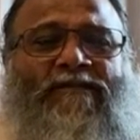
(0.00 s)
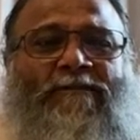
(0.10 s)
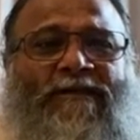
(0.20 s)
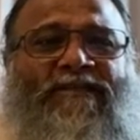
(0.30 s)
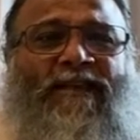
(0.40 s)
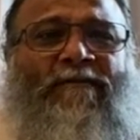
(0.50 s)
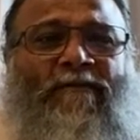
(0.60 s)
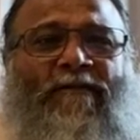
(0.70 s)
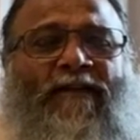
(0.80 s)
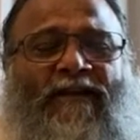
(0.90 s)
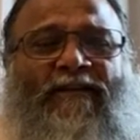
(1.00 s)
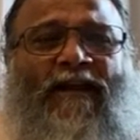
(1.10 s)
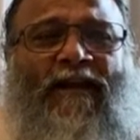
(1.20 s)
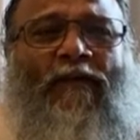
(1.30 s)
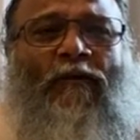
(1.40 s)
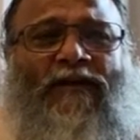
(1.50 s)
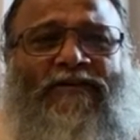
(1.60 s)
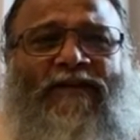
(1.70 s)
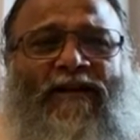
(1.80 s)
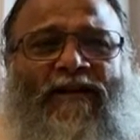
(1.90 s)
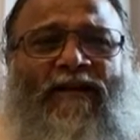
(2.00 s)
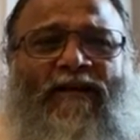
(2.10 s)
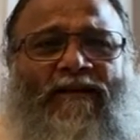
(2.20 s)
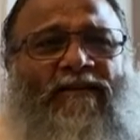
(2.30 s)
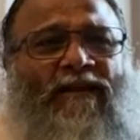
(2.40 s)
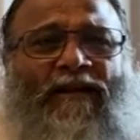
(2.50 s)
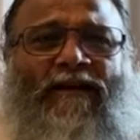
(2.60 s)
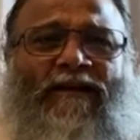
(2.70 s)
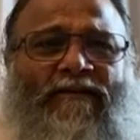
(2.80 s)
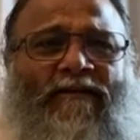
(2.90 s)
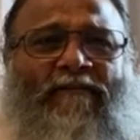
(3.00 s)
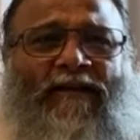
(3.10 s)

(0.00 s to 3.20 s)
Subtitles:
missing in the equation, then it is a